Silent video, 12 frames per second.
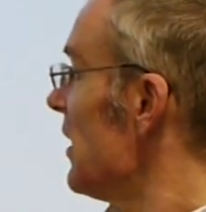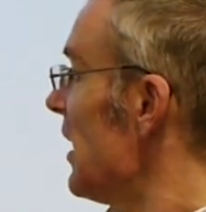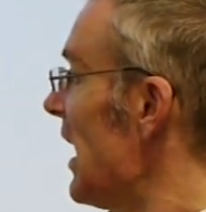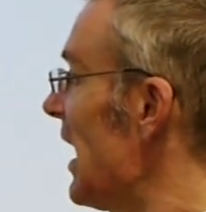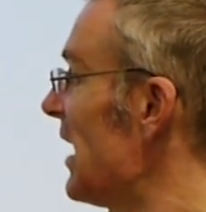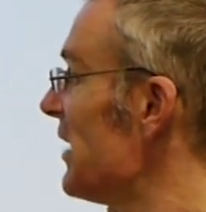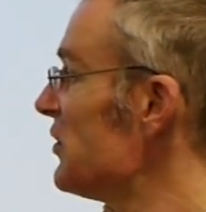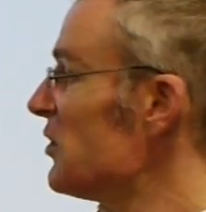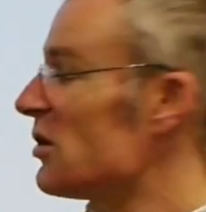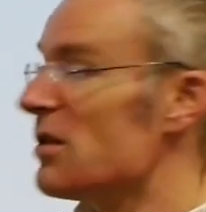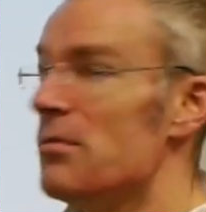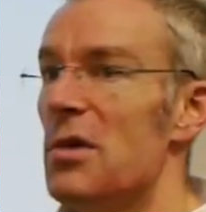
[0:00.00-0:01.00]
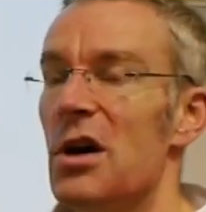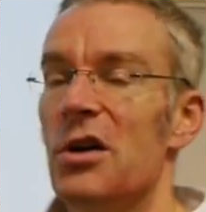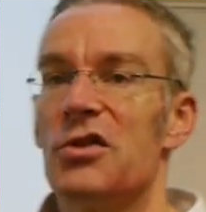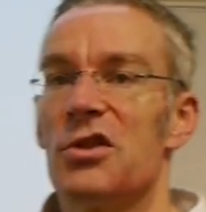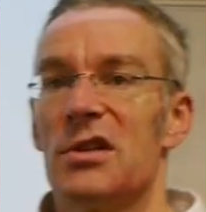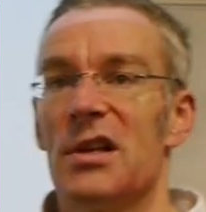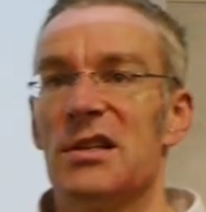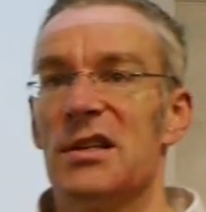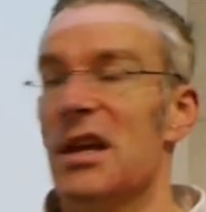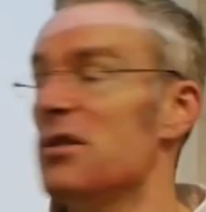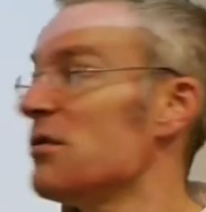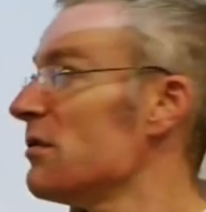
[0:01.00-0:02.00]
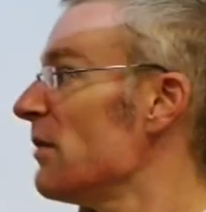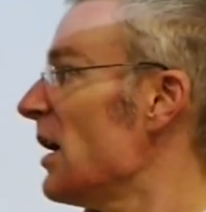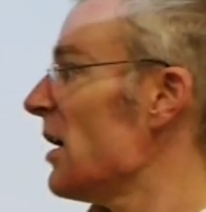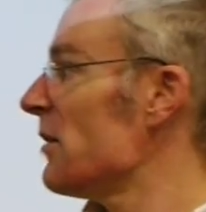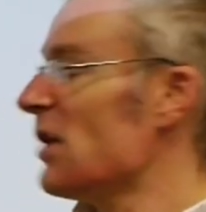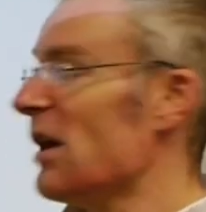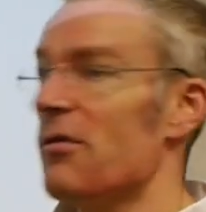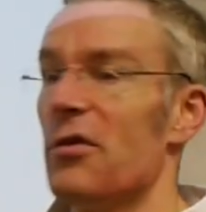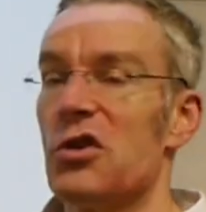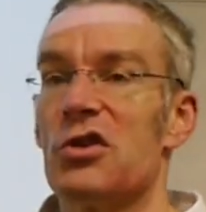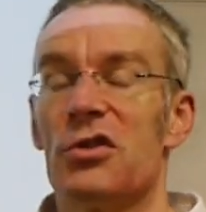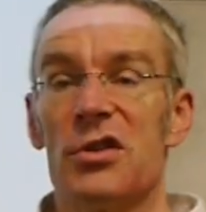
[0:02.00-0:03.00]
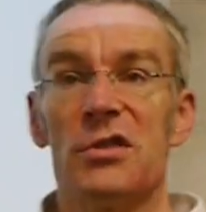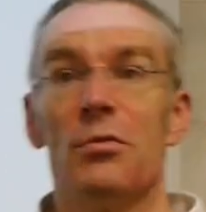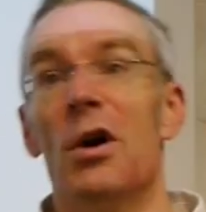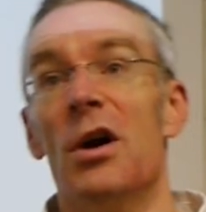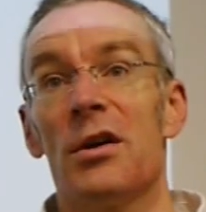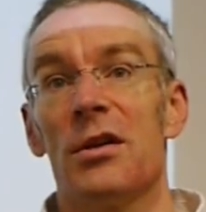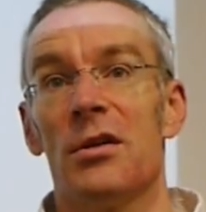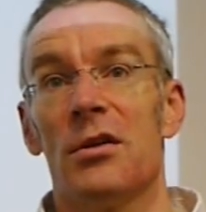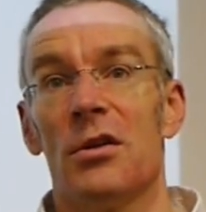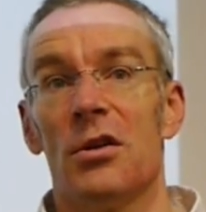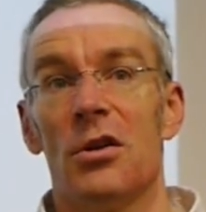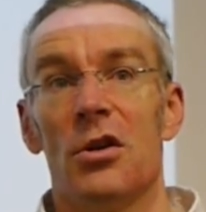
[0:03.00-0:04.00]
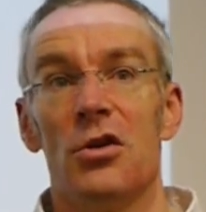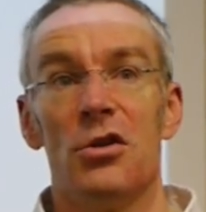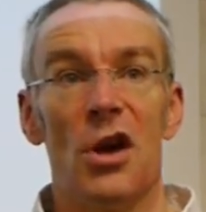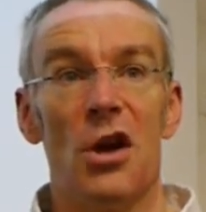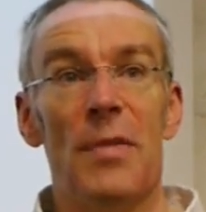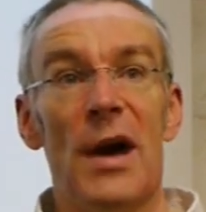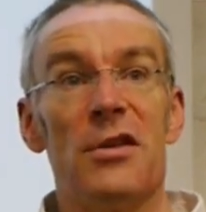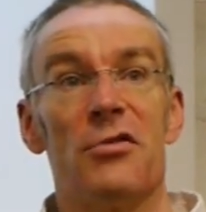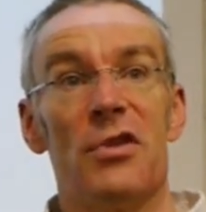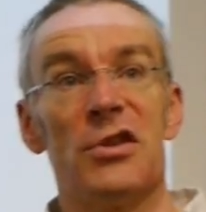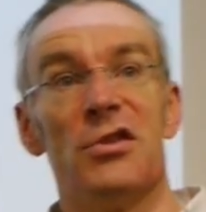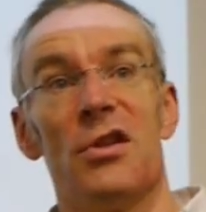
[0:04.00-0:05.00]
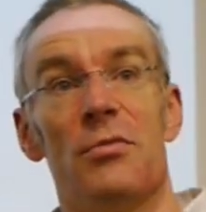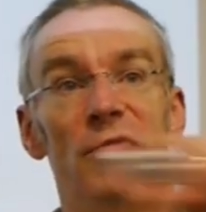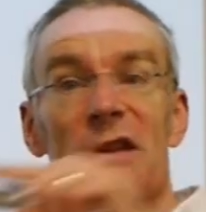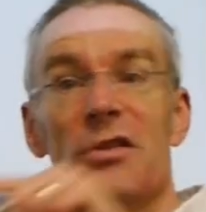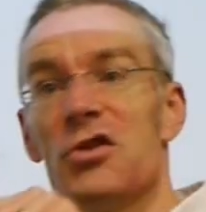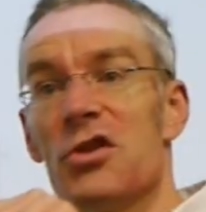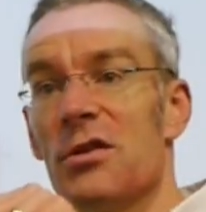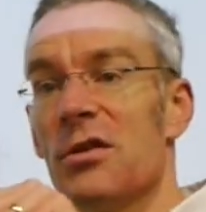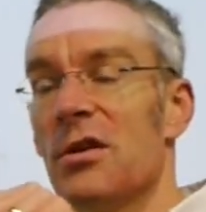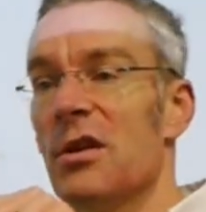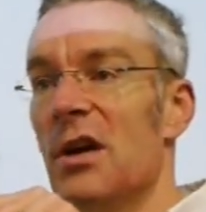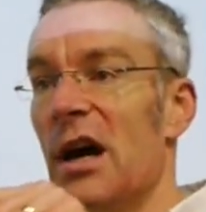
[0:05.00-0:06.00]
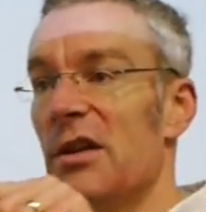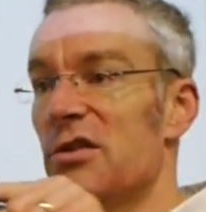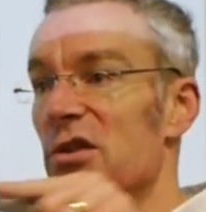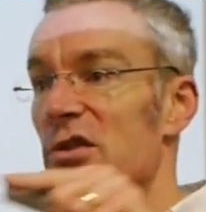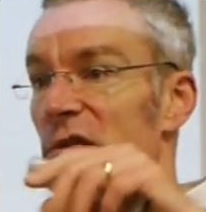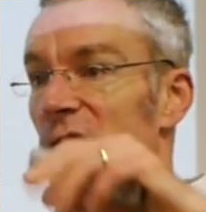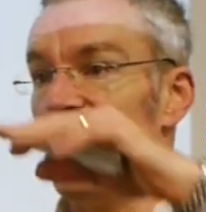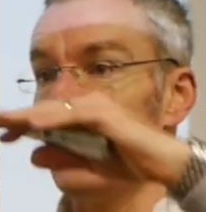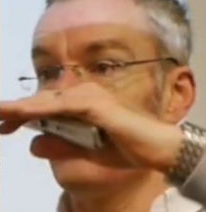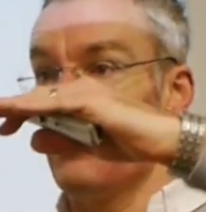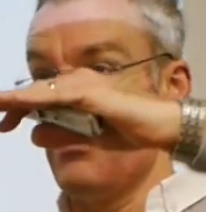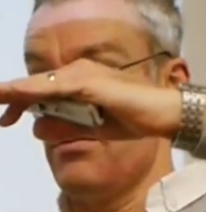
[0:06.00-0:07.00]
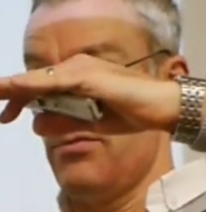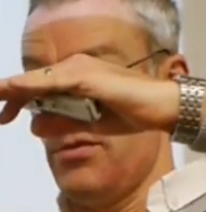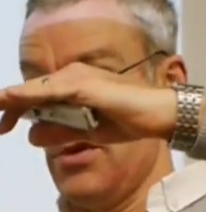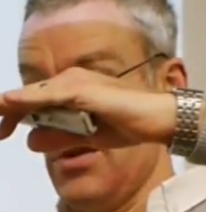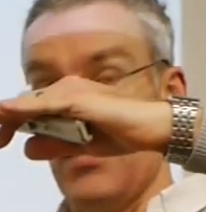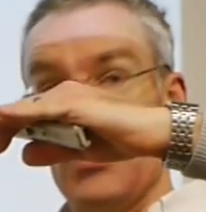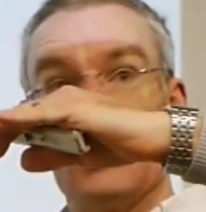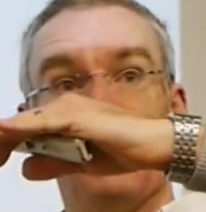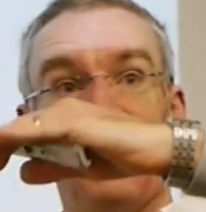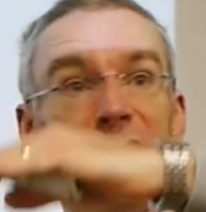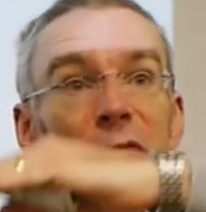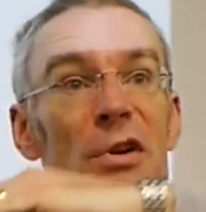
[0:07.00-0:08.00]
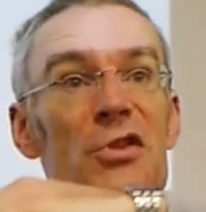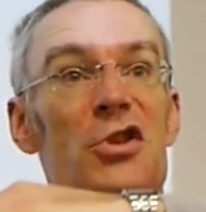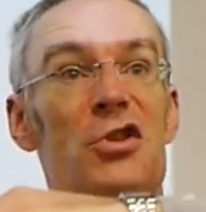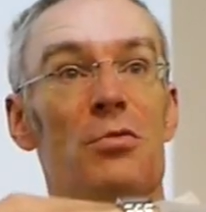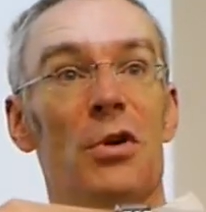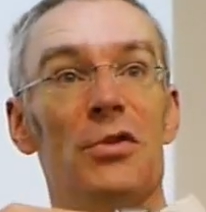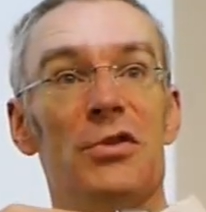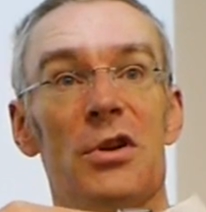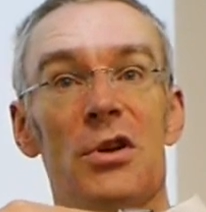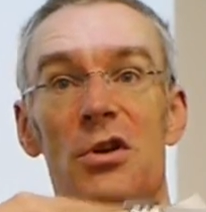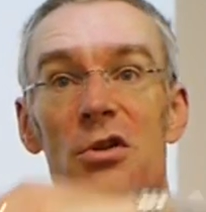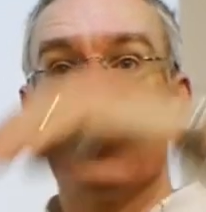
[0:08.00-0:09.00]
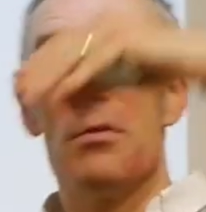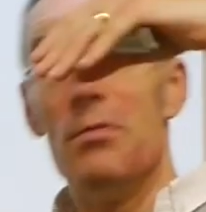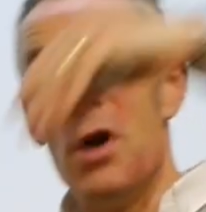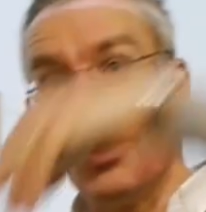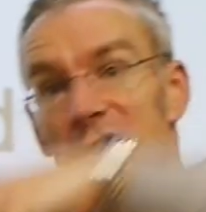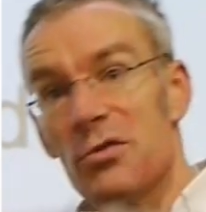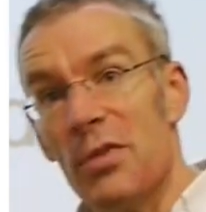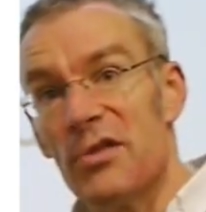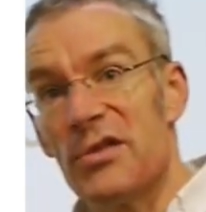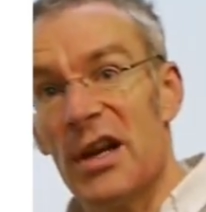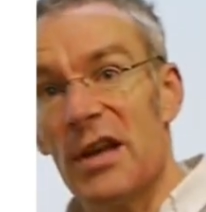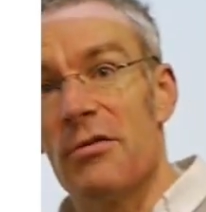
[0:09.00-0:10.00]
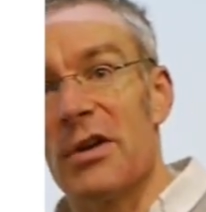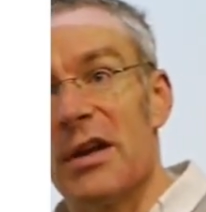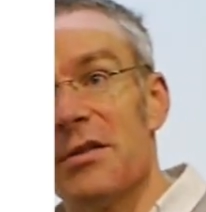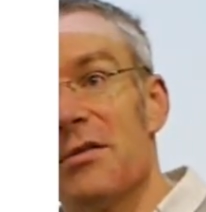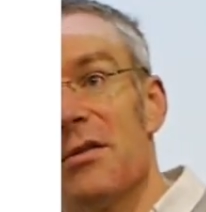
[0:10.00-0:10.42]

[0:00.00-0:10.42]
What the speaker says: And you can merge. So let's say you have a version that doesn't work. You go back, you create another branch, and suddenly you find this feature of both branches you want. You can merge them both together again